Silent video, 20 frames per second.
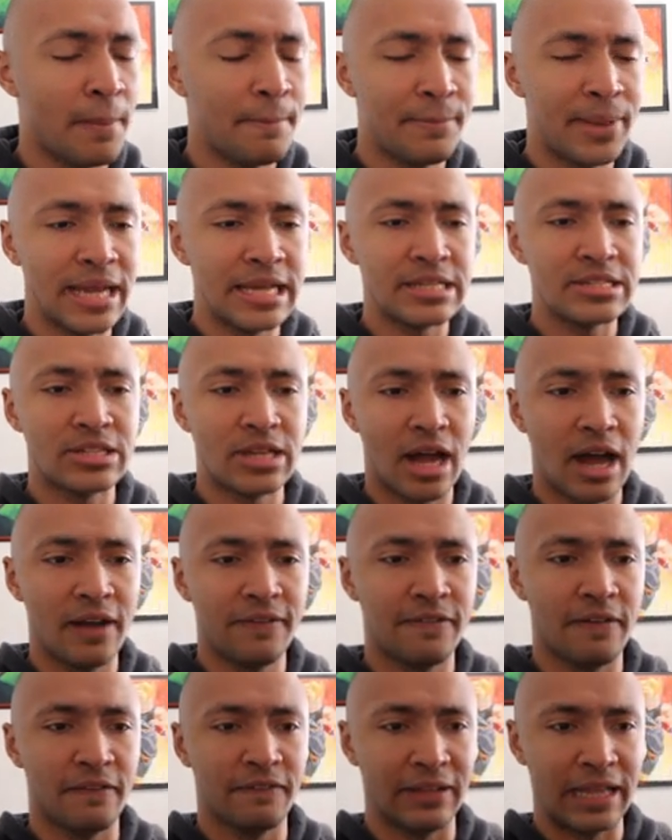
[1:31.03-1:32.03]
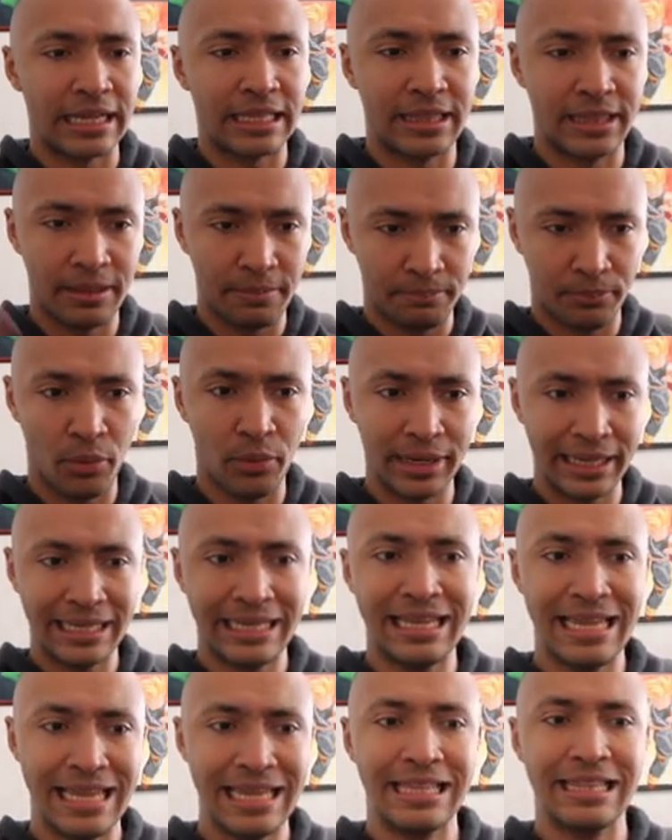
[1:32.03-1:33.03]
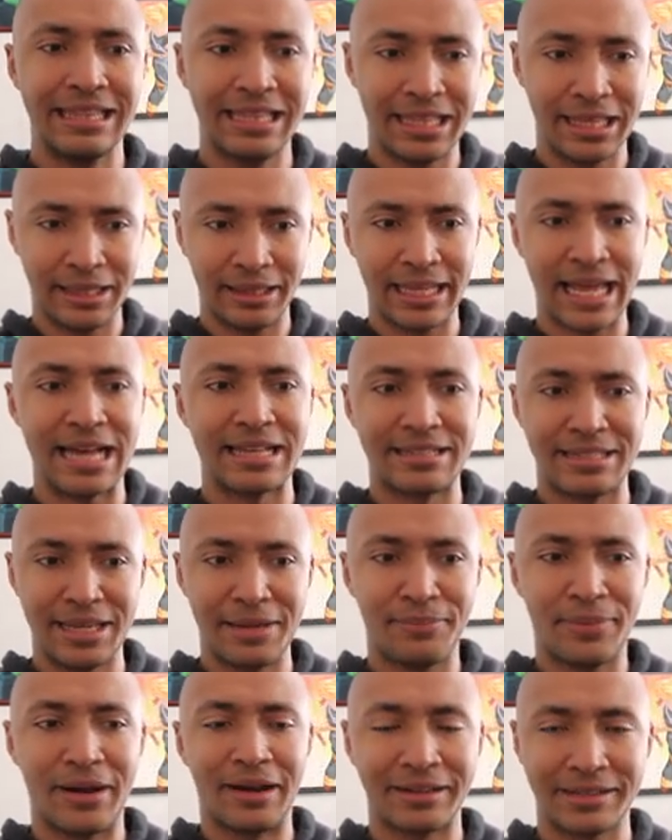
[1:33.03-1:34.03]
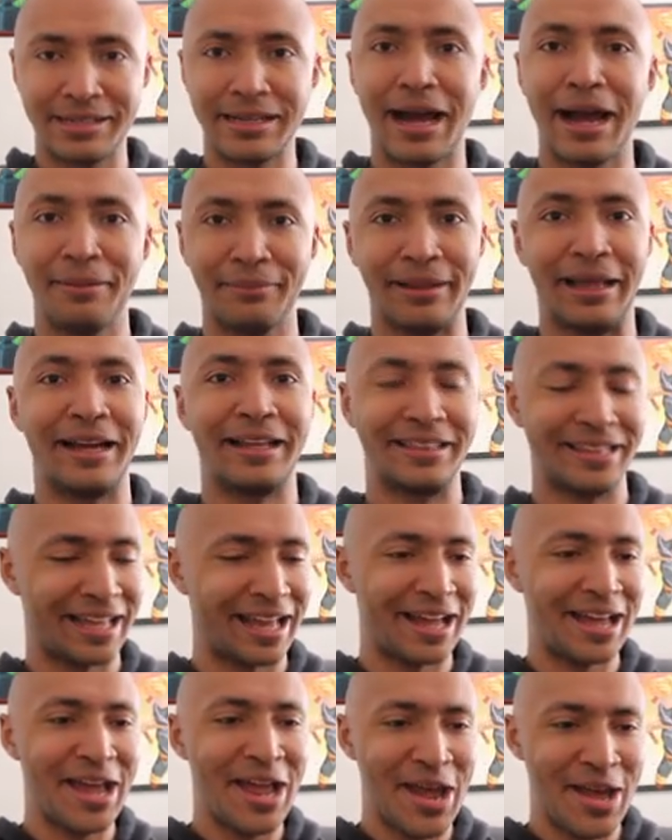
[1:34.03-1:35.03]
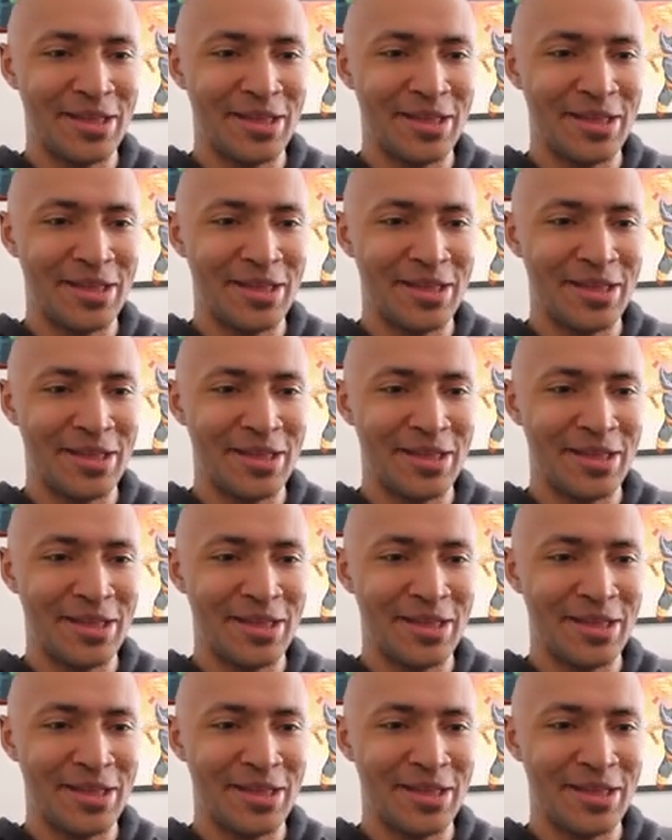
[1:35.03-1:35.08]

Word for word: based off of like the point in the last epoch timeline that